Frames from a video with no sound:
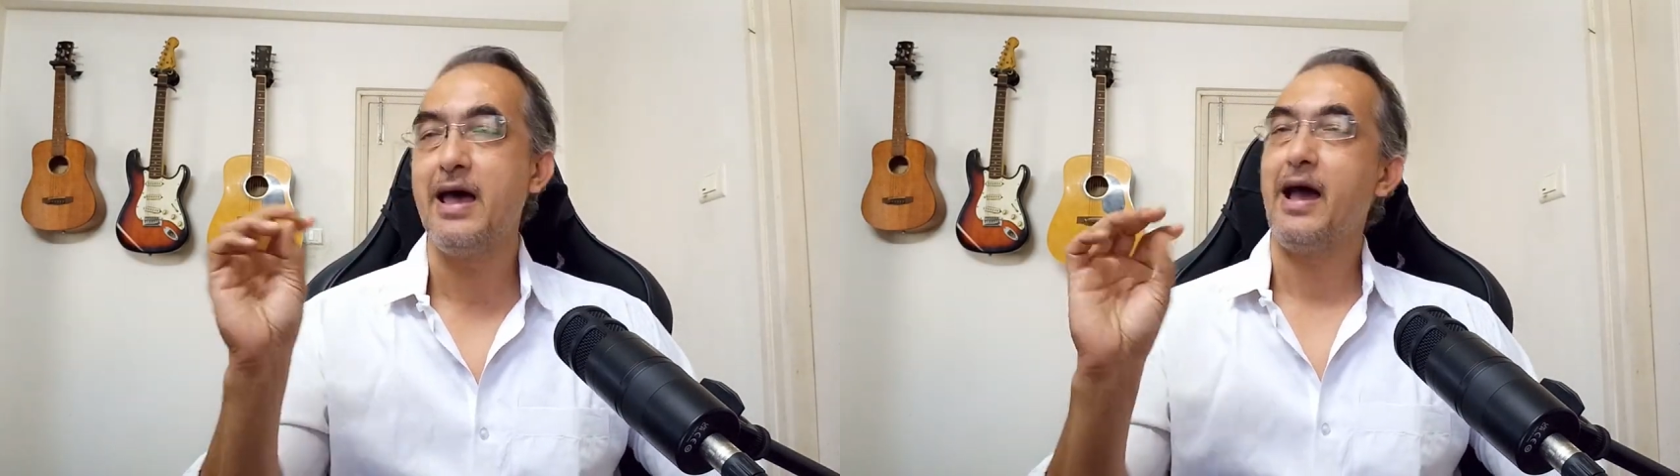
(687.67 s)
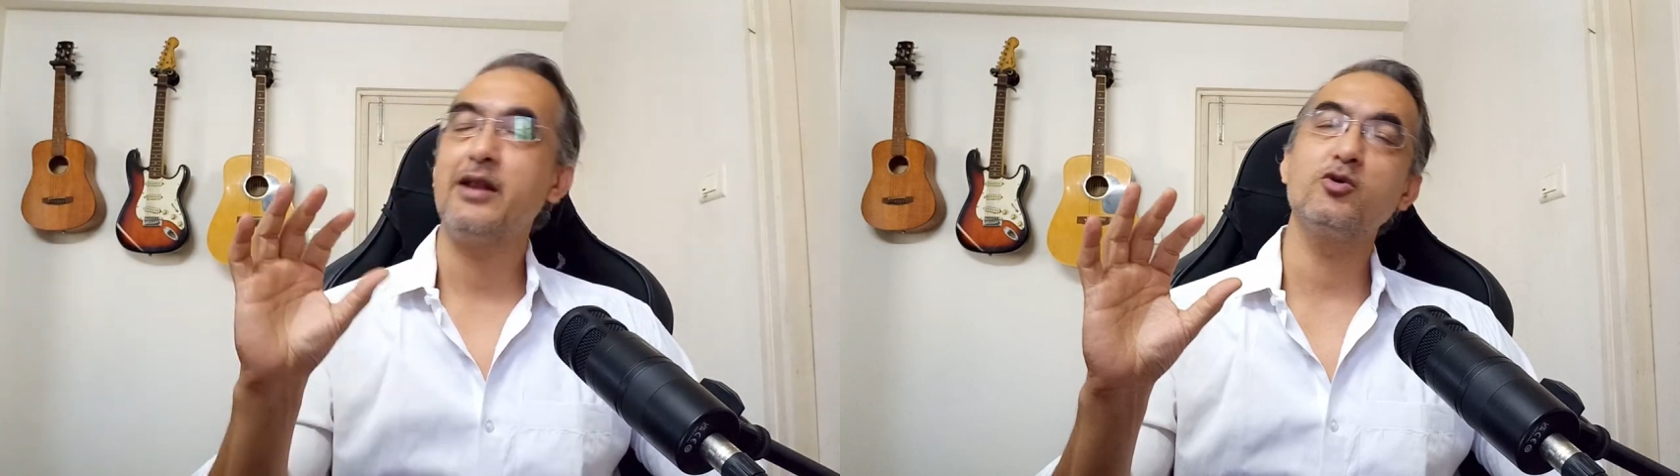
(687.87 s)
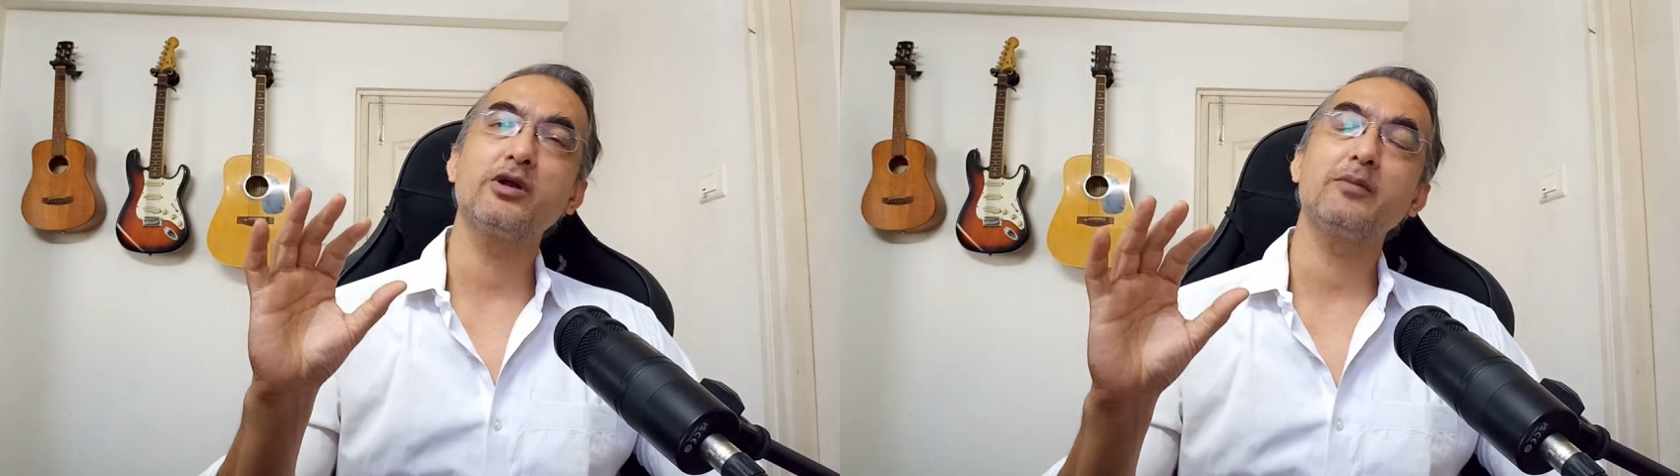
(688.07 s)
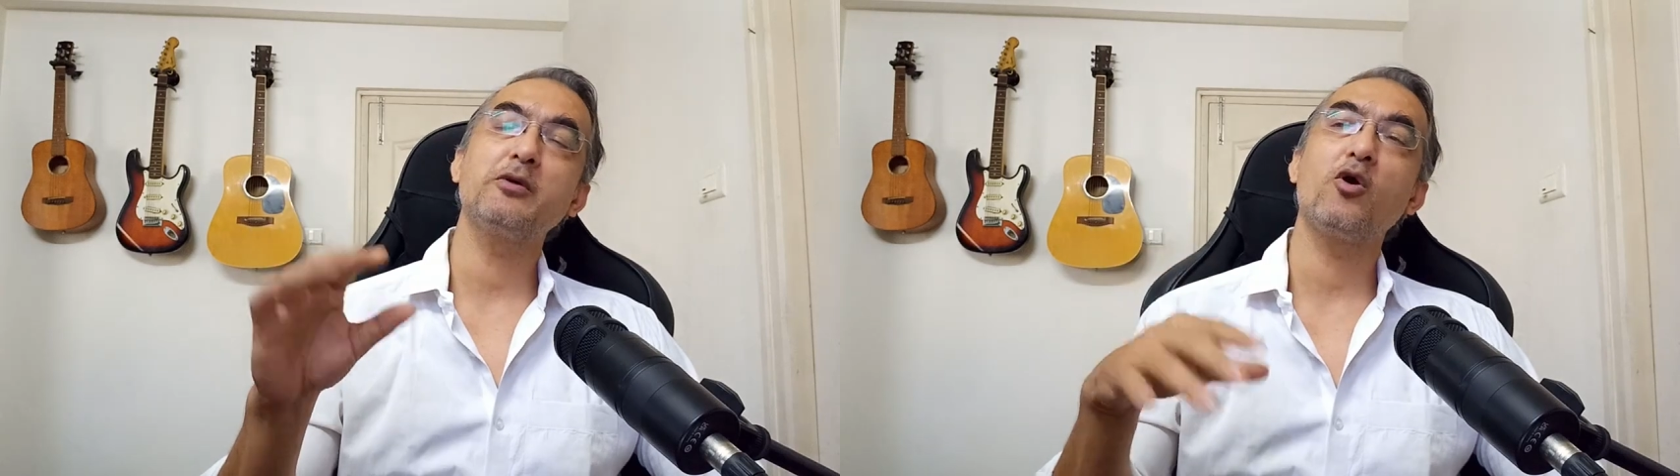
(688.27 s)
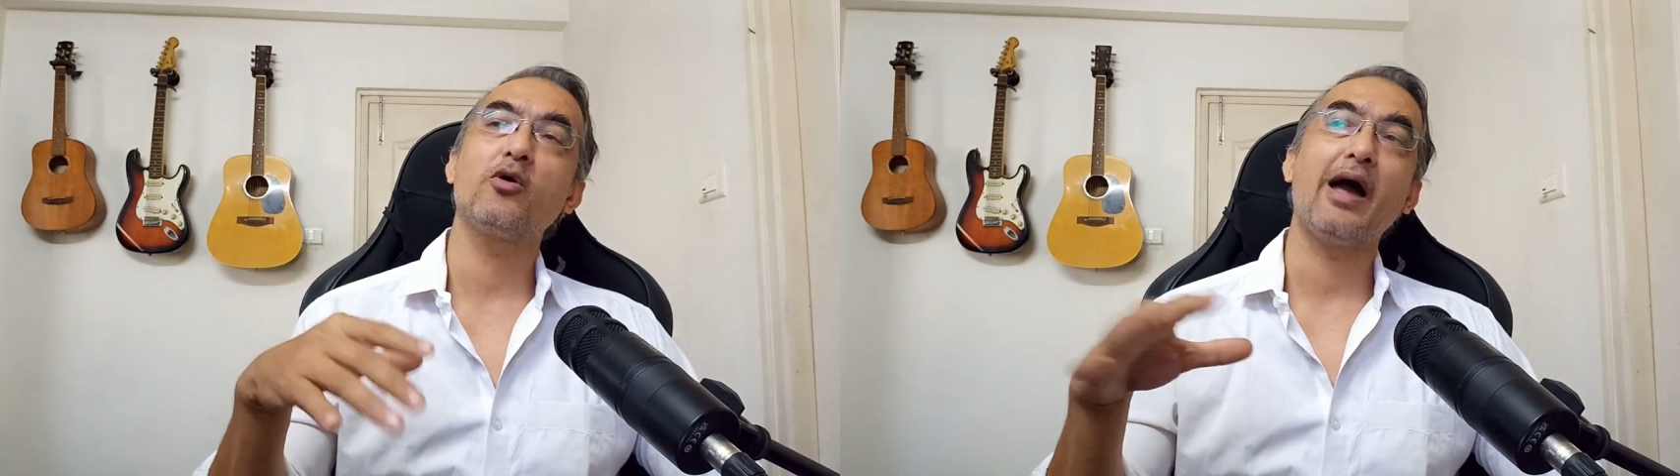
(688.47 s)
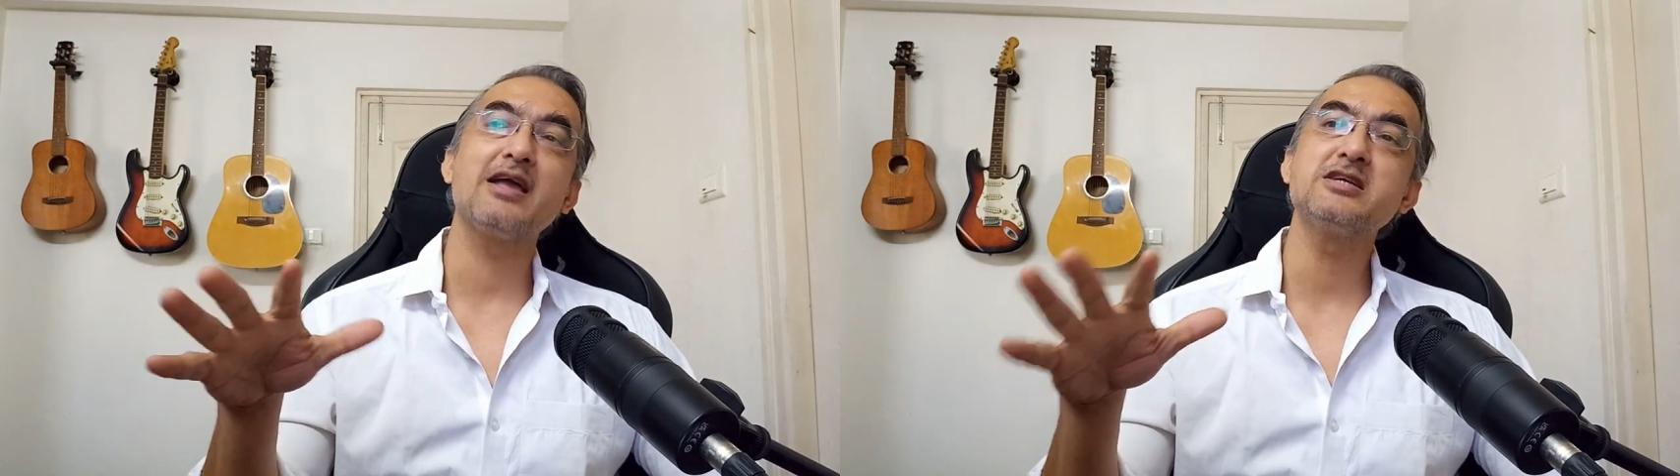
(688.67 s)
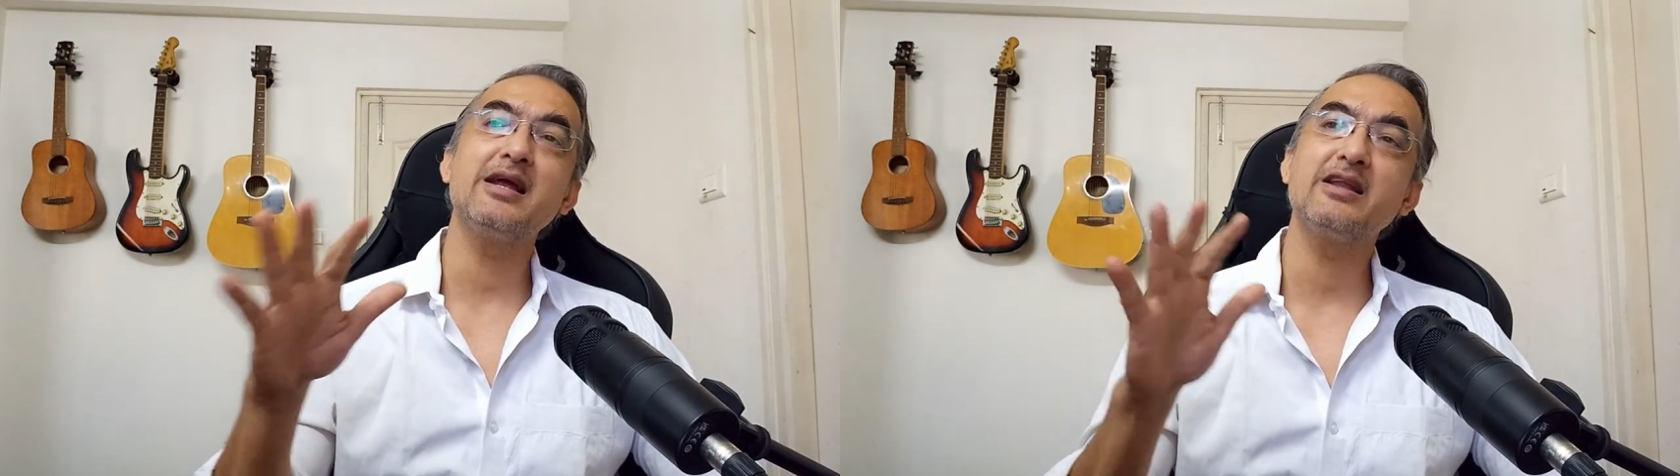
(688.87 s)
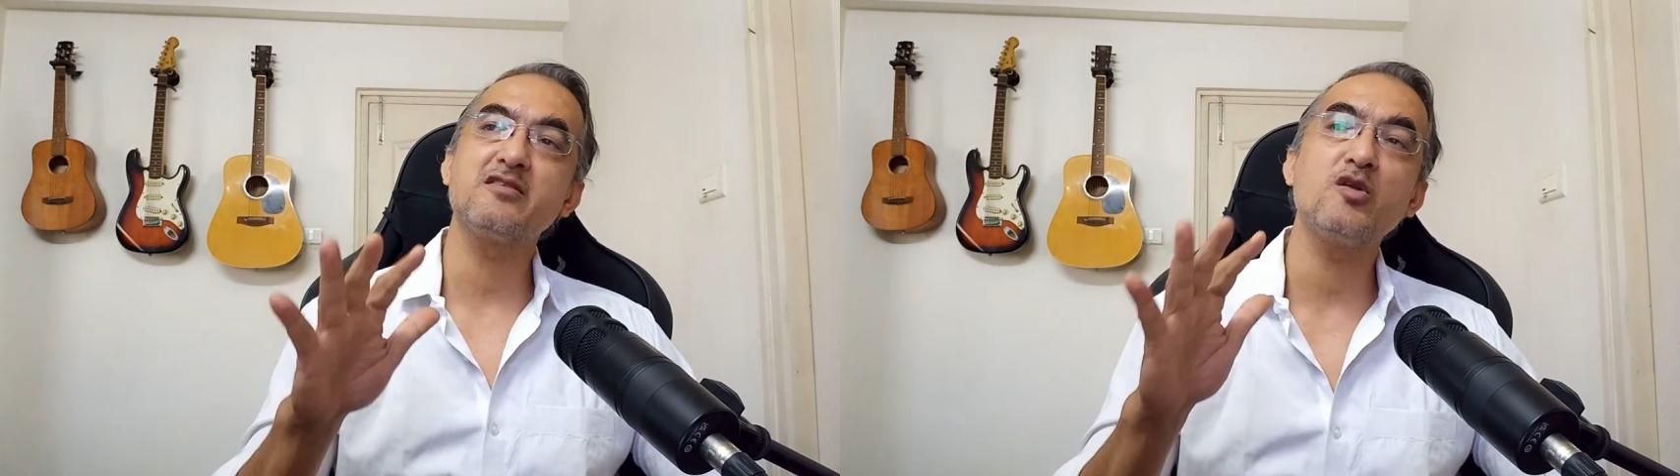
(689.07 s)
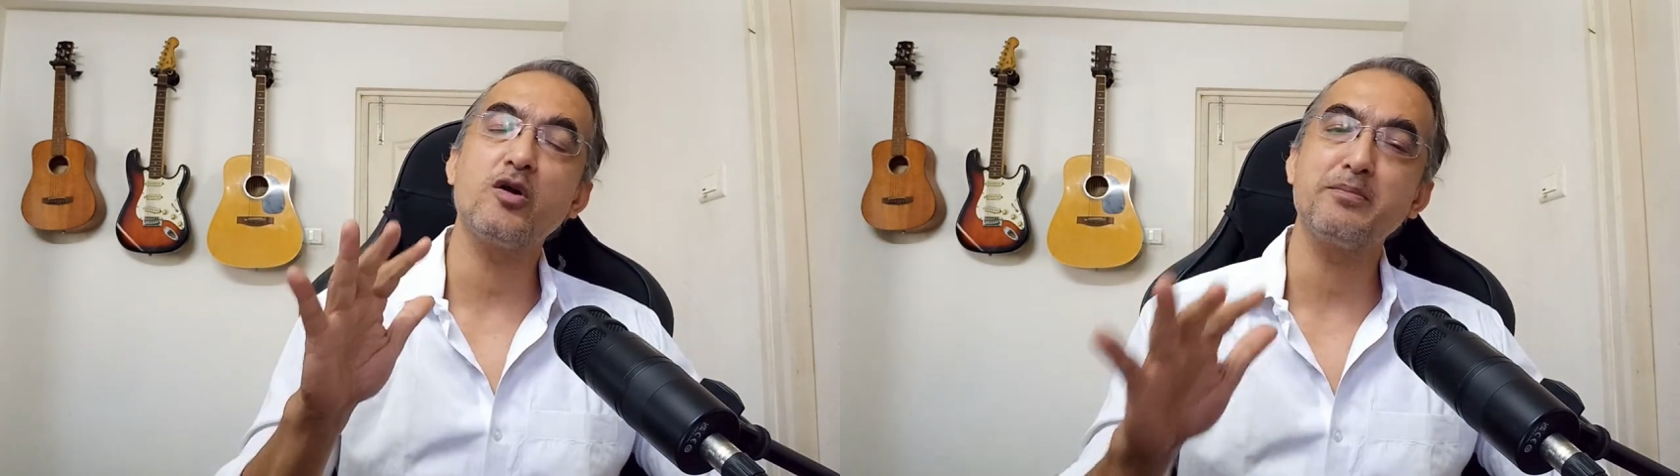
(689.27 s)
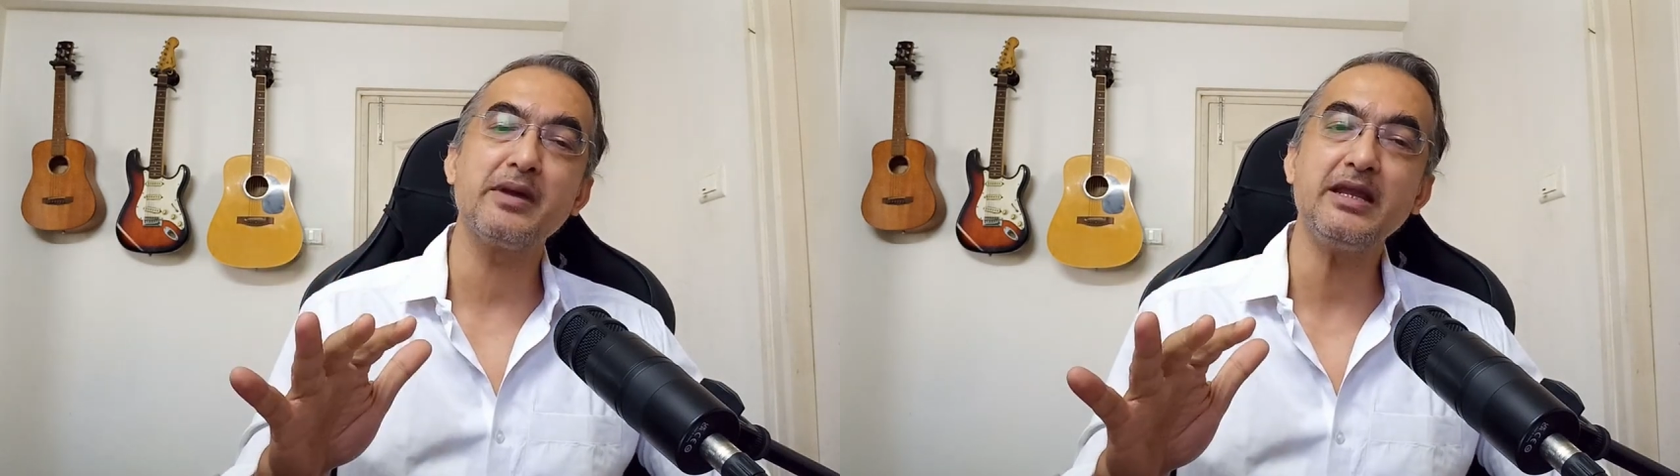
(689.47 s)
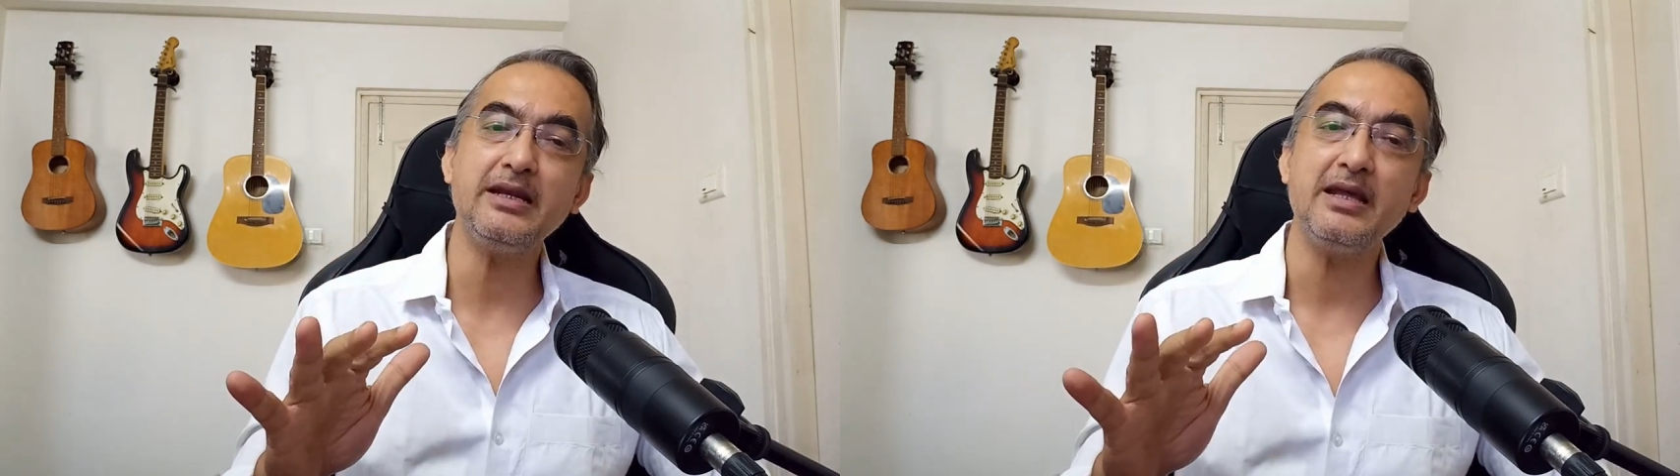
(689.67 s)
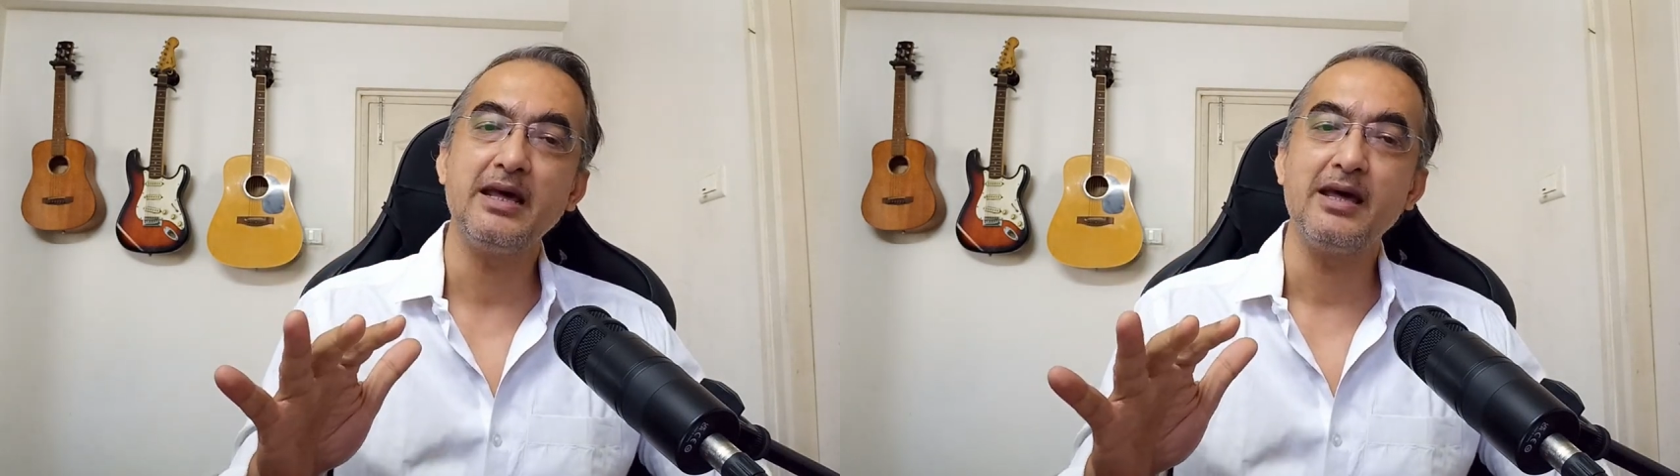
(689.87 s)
And don't get me wrong, Agile does not mean